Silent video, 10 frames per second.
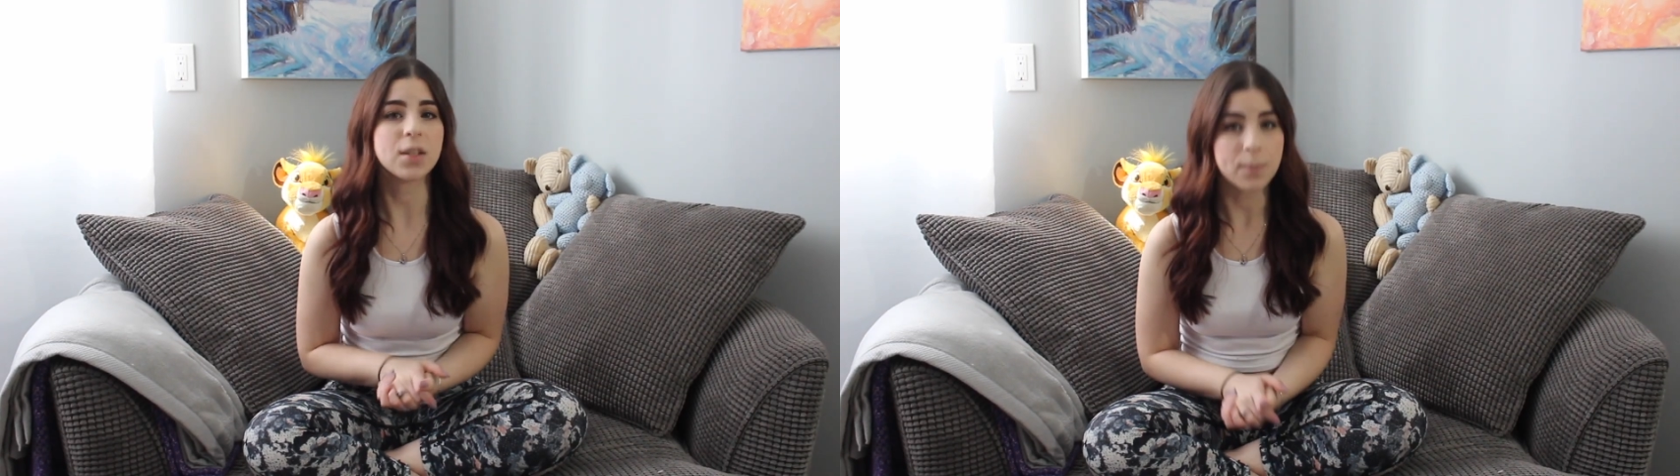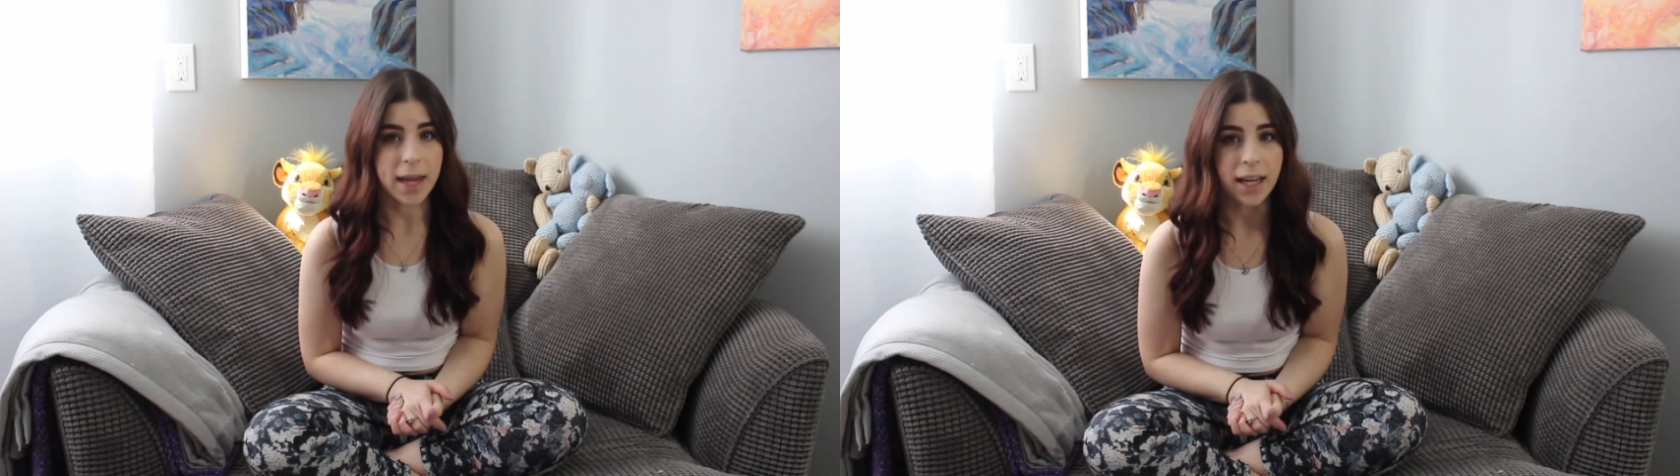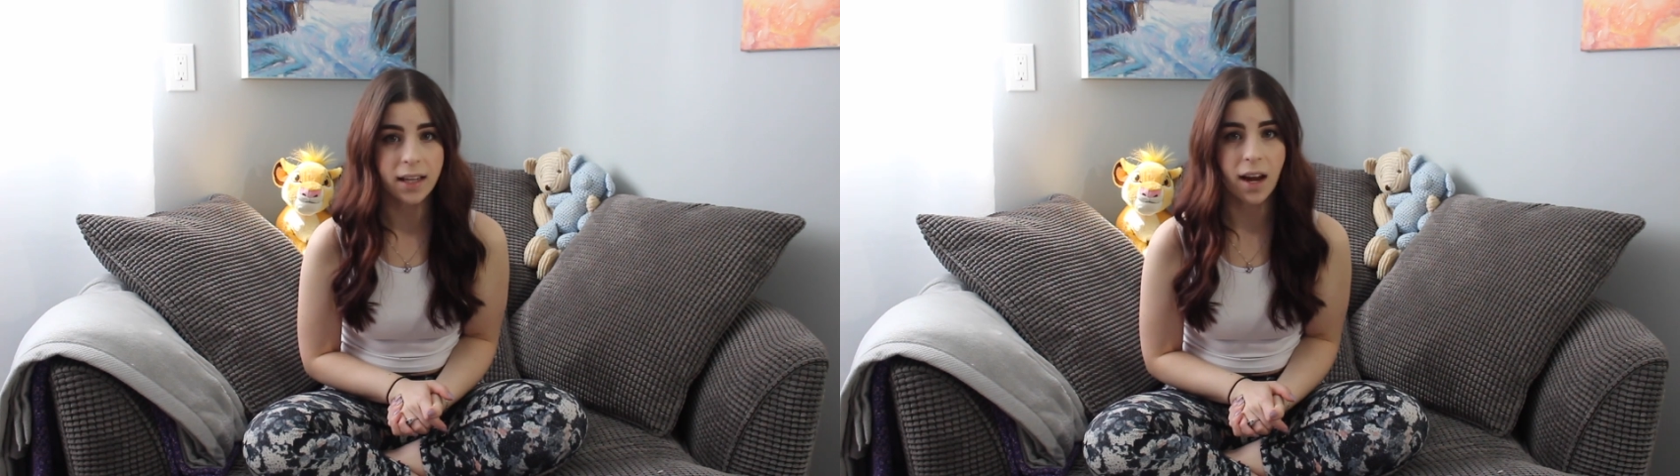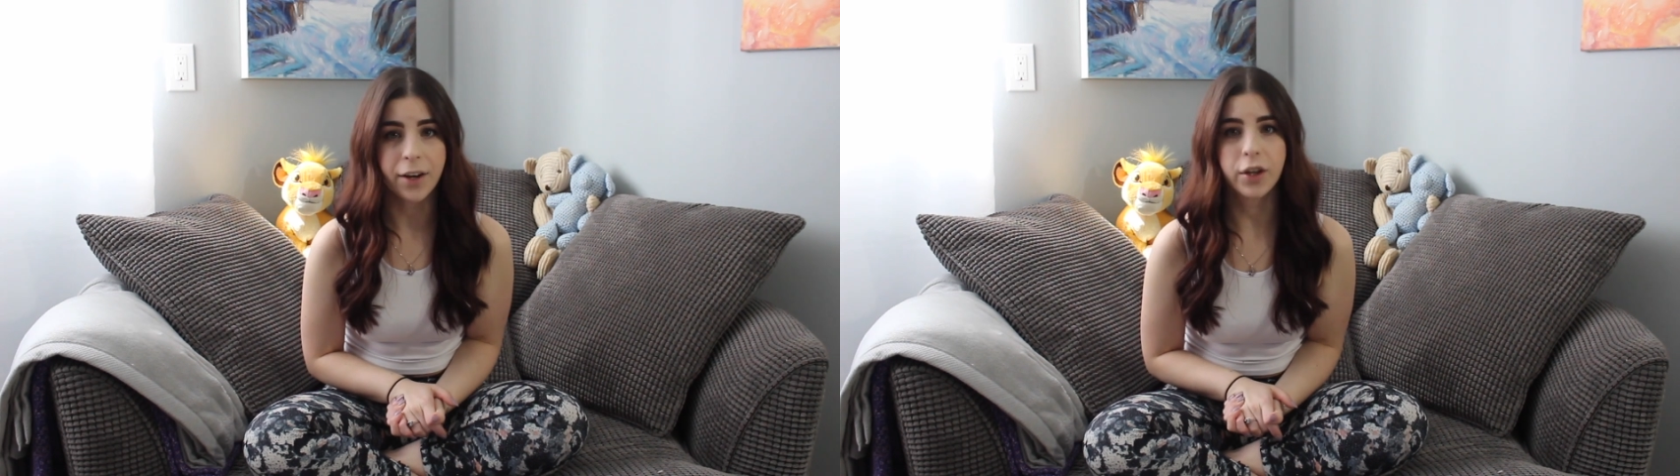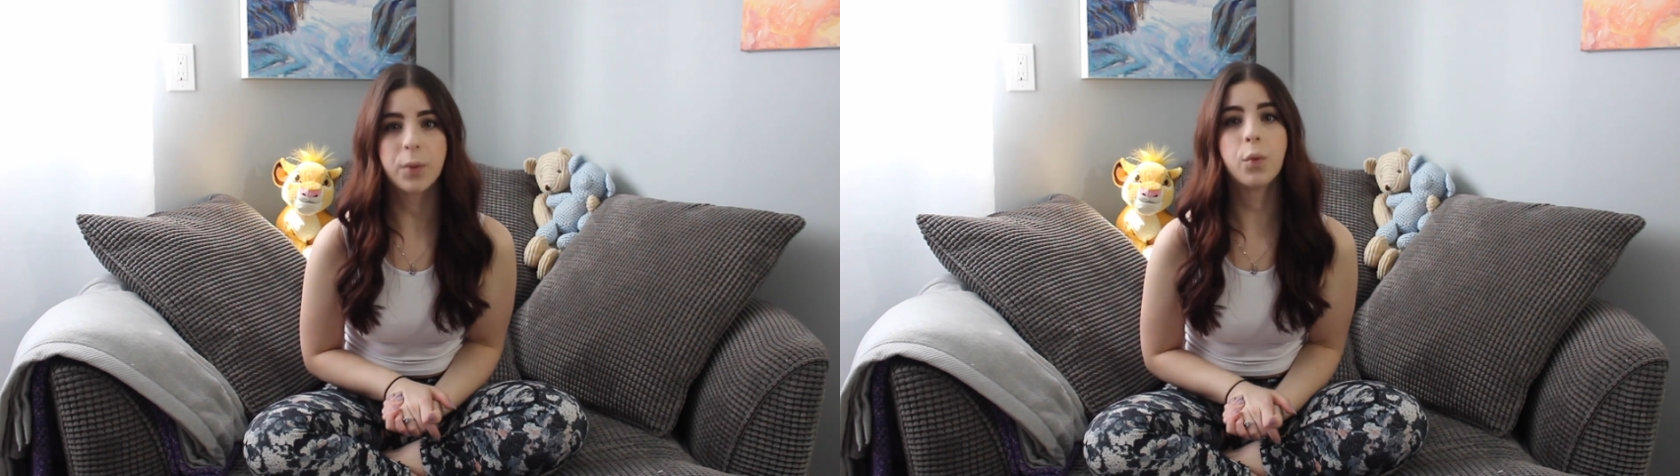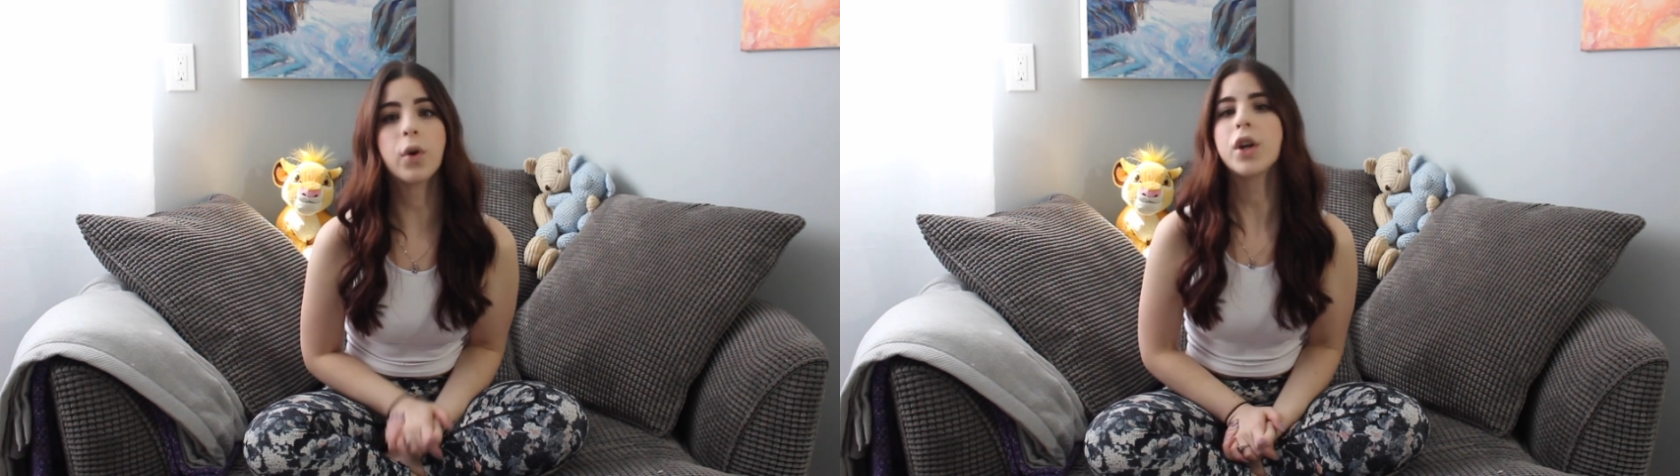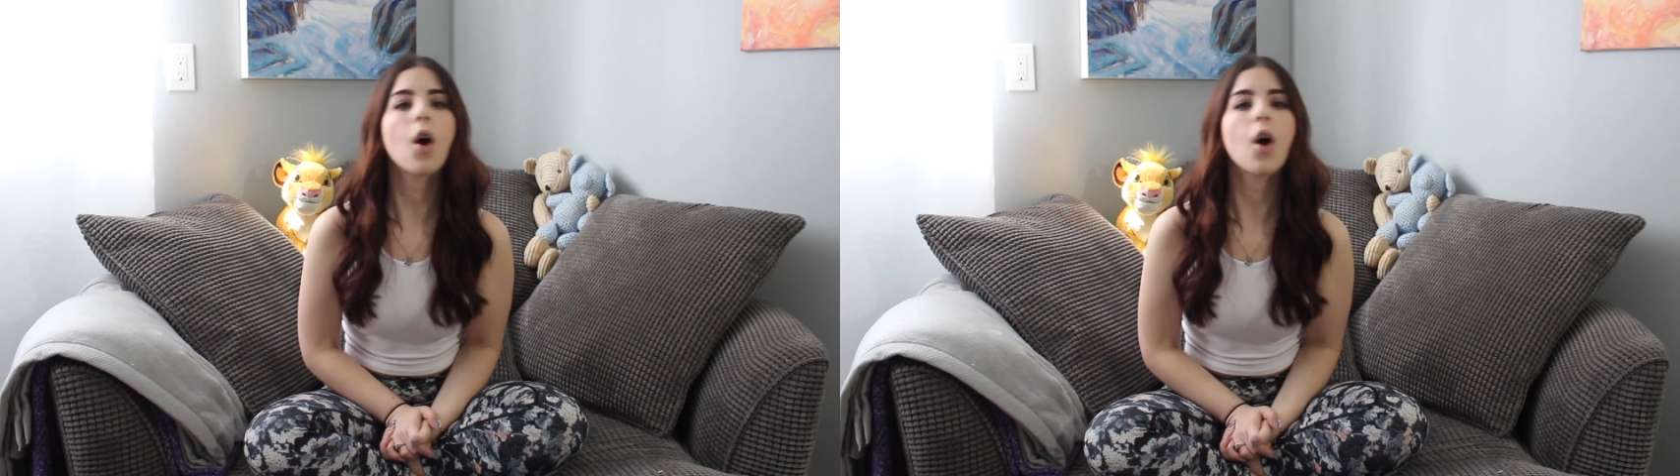make an ironing board.